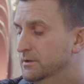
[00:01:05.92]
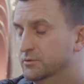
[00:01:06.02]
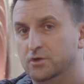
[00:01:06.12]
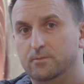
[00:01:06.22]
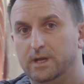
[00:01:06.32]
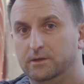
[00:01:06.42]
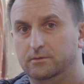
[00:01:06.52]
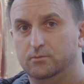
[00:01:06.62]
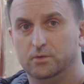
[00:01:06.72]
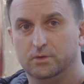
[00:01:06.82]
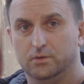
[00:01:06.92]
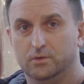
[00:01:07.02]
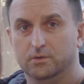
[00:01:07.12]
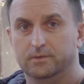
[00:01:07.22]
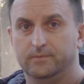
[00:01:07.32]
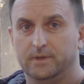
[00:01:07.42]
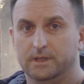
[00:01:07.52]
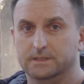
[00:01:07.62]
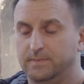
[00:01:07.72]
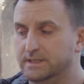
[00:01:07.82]
The TrueBlend wood core
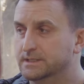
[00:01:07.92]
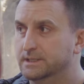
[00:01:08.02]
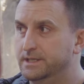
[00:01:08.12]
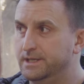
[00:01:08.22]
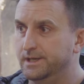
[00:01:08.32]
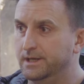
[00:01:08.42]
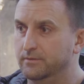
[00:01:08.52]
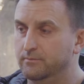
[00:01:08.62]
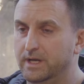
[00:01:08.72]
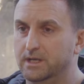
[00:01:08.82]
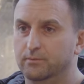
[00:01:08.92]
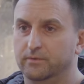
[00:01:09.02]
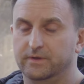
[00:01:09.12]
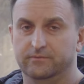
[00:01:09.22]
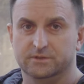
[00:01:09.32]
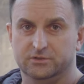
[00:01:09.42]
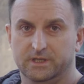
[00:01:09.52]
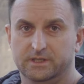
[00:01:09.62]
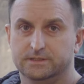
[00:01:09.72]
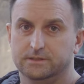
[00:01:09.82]
is basically made up of different
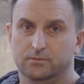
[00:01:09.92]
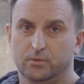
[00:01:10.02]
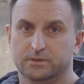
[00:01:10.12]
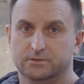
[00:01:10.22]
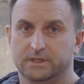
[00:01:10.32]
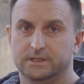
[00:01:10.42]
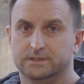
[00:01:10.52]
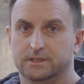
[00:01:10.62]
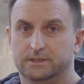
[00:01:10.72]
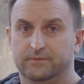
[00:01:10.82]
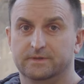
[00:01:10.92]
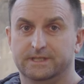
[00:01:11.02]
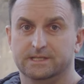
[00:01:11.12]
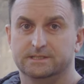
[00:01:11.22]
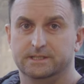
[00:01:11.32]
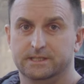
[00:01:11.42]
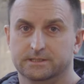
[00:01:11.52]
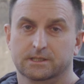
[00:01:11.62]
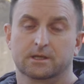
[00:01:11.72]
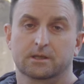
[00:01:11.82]
stringers, wooden stringers that are different
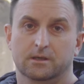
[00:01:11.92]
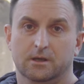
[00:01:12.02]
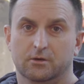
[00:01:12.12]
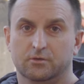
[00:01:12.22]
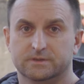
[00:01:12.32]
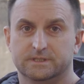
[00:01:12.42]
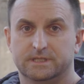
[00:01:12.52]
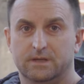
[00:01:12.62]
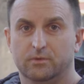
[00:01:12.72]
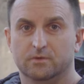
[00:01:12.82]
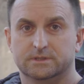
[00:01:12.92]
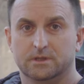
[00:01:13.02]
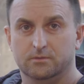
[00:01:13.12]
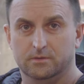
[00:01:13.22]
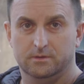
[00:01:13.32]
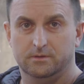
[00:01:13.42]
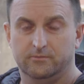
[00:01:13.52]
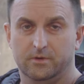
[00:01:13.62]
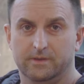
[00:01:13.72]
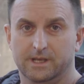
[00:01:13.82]
densities that go across the ski, but also
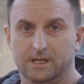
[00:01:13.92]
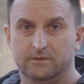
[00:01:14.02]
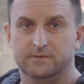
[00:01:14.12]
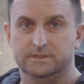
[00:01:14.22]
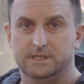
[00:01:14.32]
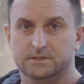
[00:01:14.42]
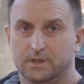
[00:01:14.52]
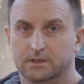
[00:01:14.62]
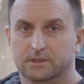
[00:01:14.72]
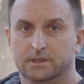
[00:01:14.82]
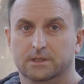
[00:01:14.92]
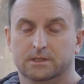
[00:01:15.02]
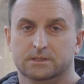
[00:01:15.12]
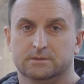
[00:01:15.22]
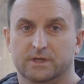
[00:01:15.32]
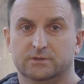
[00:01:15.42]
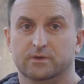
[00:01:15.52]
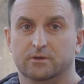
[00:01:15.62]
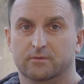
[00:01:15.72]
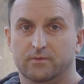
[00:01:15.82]
throughout the length of the ski as well, to make sure
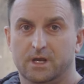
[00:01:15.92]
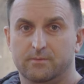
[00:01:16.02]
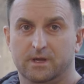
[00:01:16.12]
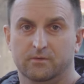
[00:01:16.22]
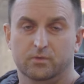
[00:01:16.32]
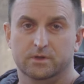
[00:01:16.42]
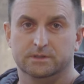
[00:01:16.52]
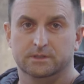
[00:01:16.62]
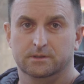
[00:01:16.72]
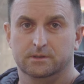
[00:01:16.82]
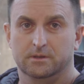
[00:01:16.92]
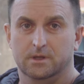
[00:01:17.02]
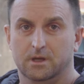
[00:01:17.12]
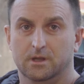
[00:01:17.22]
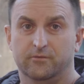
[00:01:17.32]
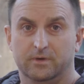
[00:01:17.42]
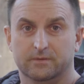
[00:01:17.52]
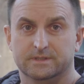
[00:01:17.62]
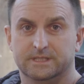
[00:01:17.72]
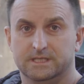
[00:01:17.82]
you've got the right amount of wood
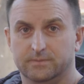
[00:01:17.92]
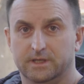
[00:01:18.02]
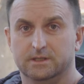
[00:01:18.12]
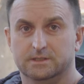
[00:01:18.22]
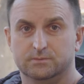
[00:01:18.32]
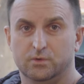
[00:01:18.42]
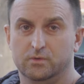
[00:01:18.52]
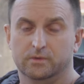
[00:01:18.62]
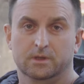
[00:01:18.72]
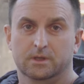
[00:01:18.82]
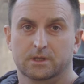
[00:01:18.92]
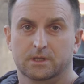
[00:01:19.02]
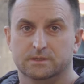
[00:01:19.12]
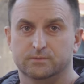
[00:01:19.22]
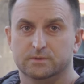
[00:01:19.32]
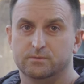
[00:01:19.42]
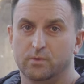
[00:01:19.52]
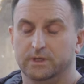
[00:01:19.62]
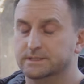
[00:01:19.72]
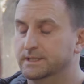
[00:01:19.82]
throughout the ski to make it as smooth as possible
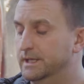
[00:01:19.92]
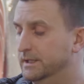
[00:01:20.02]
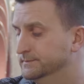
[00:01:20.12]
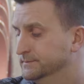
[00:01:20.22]
when you're skiing.